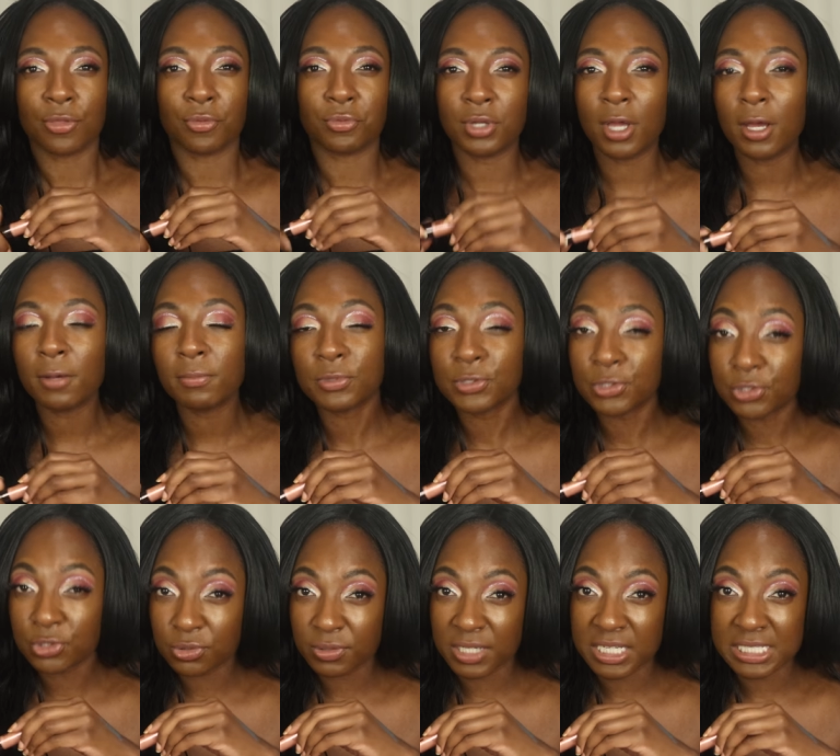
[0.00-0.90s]
they're not
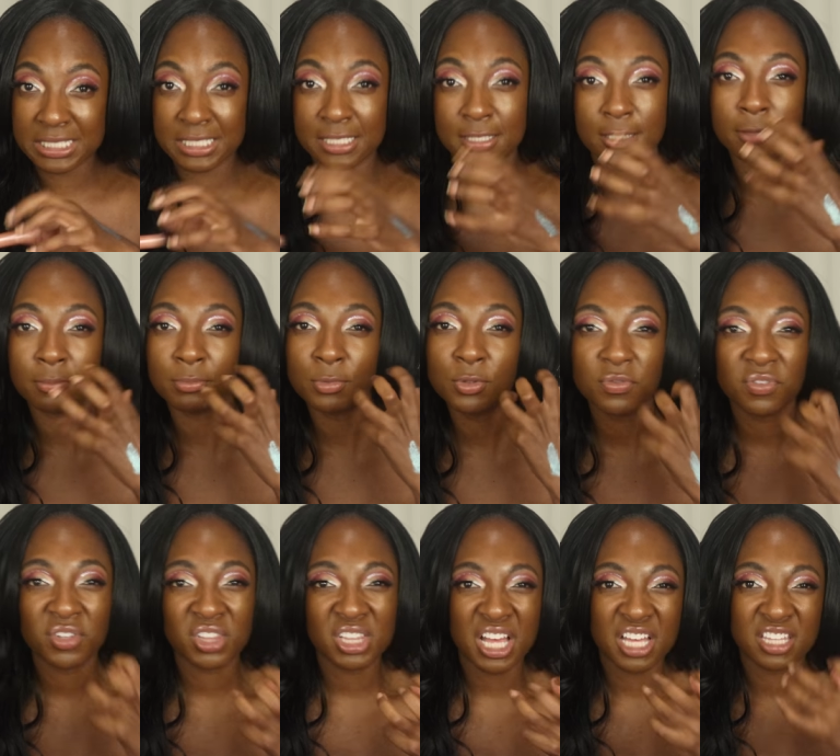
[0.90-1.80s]
moisturizing, they
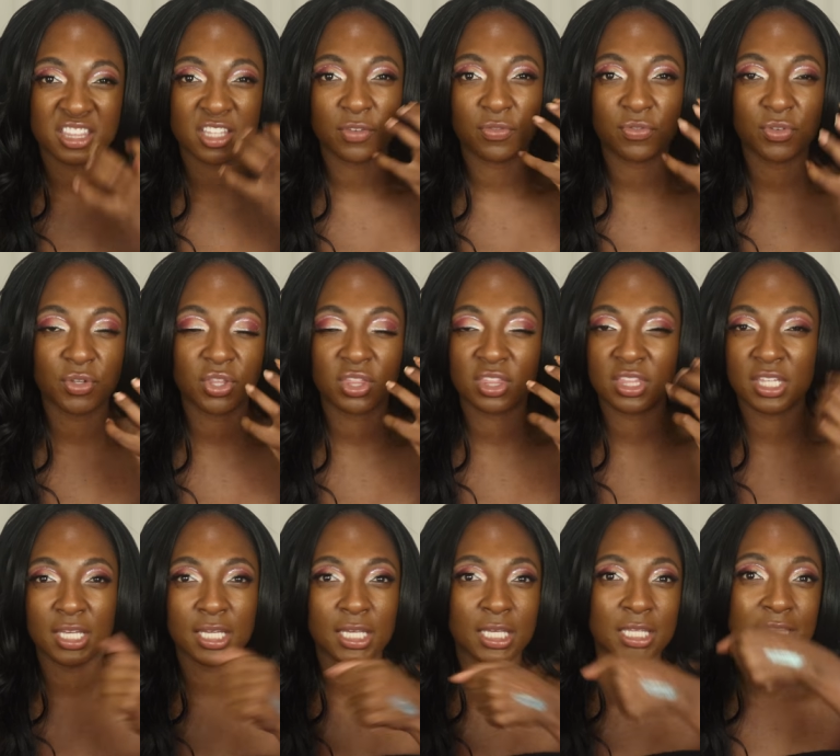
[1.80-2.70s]
move a lot, they feel
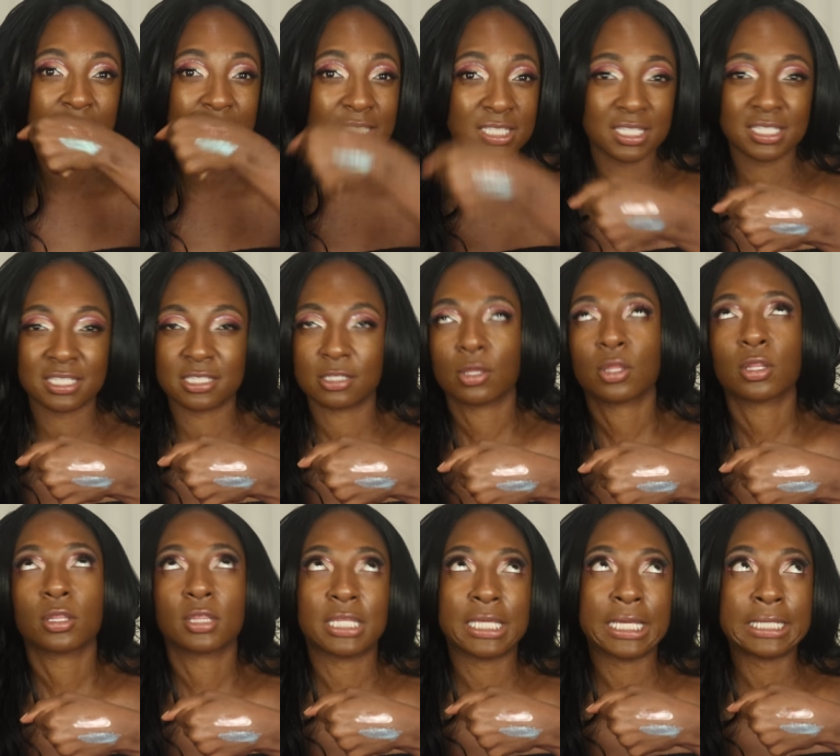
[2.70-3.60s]
thick. This is
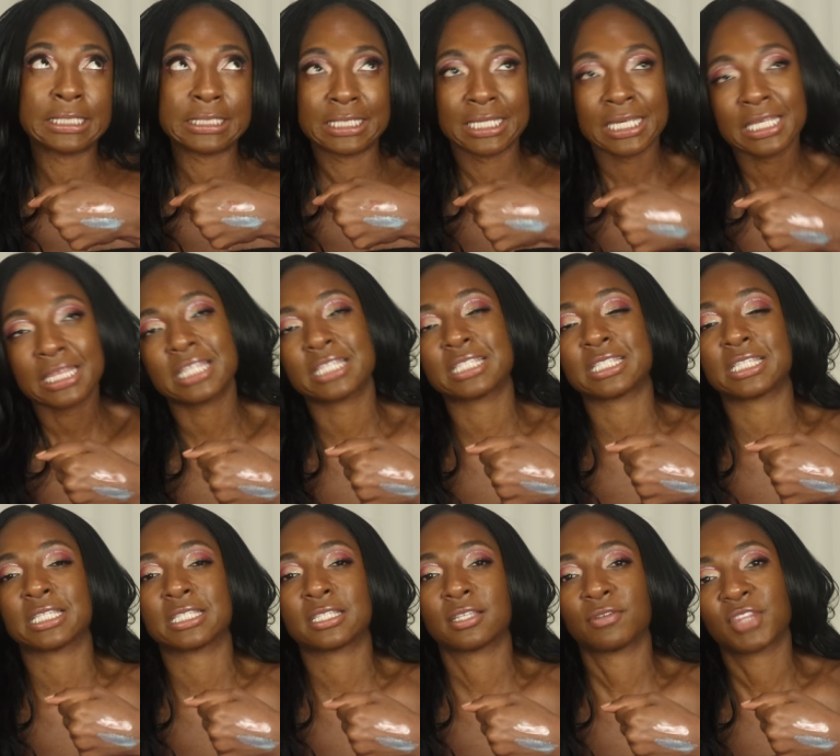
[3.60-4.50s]
the
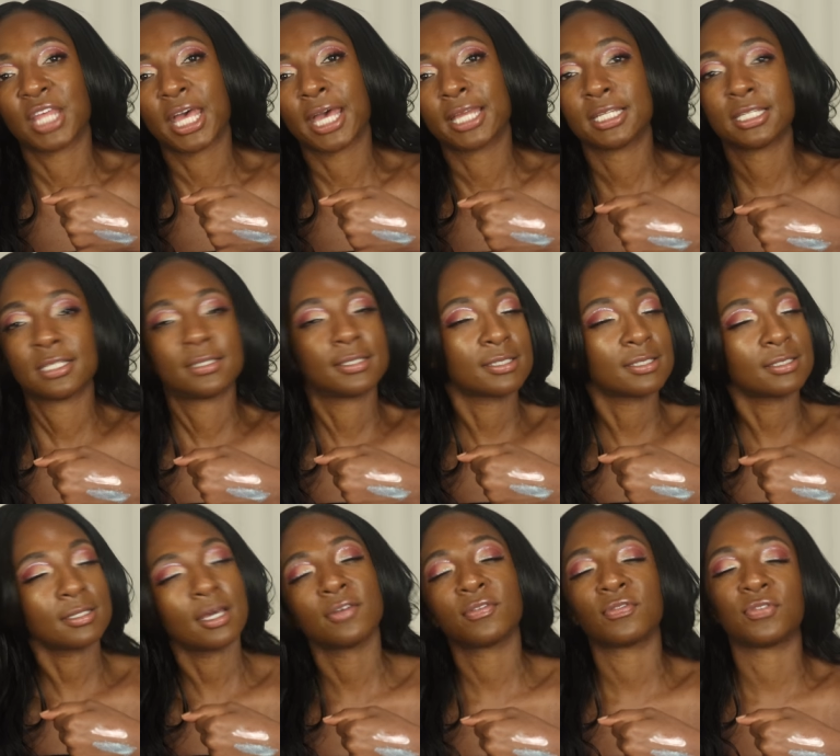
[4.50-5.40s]
antithesis of that. It does
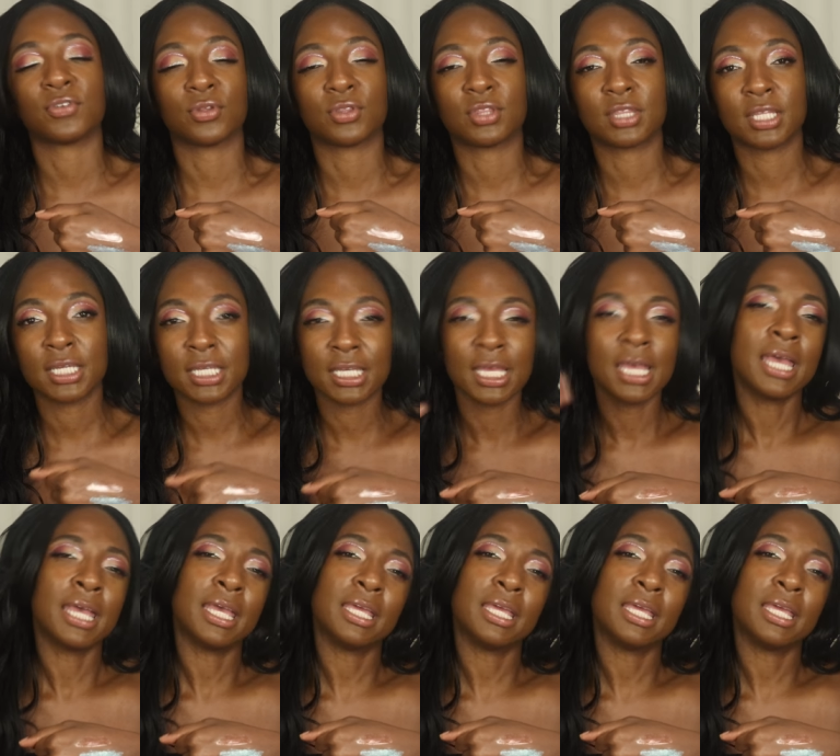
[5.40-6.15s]
not feel thick.